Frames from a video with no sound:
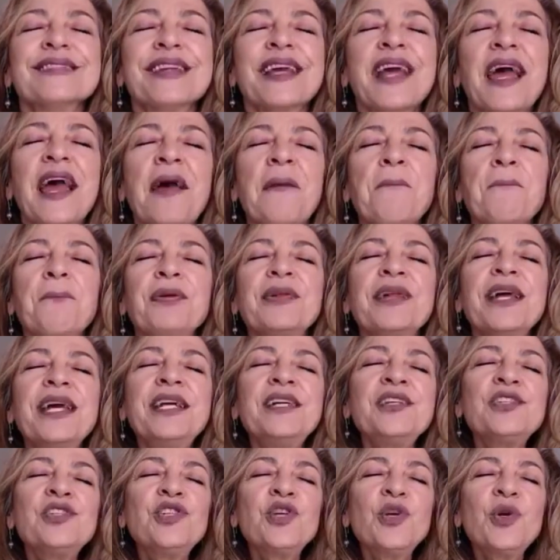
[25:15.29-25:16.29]
And
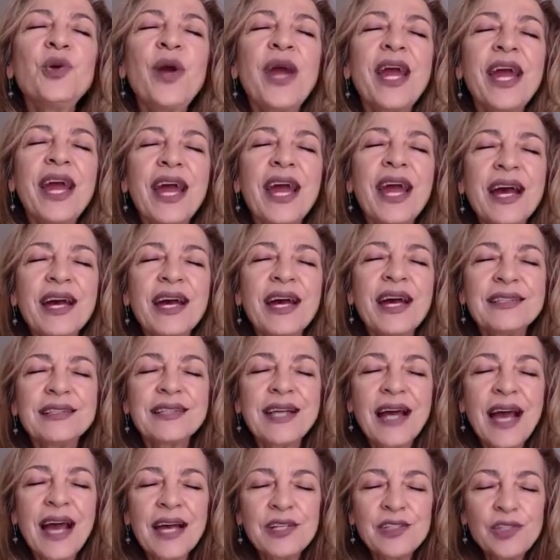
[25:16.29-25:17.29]
place your hand
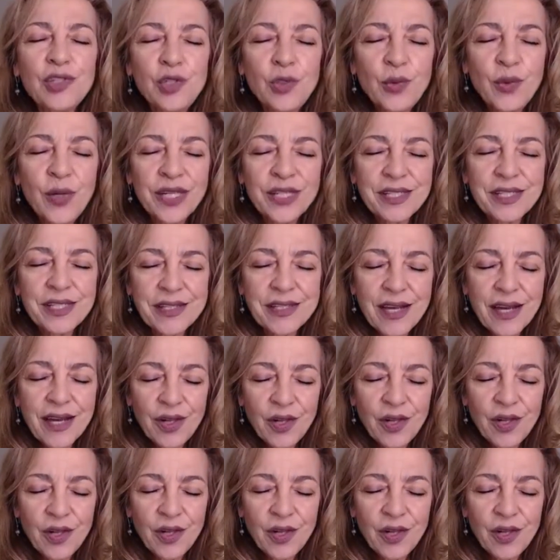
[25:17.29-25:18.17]
as you exhale